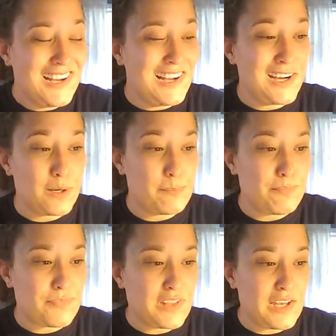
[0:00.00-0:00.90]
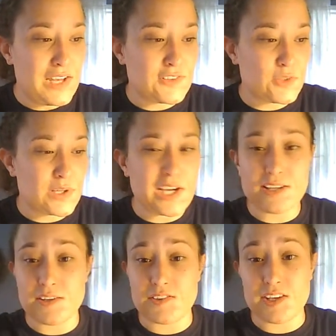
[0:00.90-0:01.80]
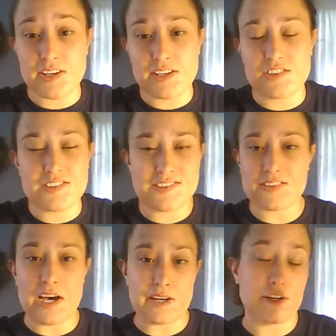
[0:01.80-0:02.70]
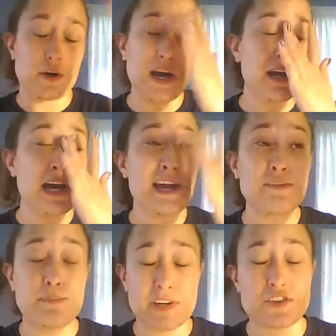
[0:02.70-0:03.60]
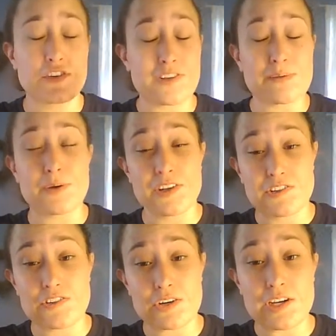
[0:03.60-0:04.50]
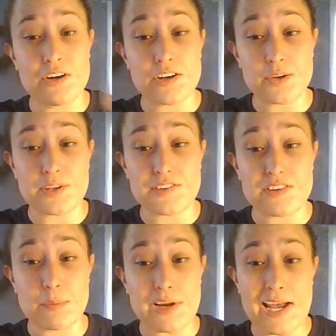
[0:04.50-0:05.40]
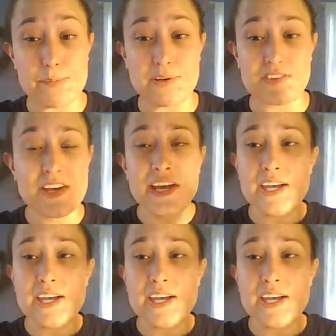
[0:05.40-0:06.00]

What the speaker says: Um, and so it kind of looks like it just, I don't know. I have pictures that I'm going to insert here, and you can see what happened.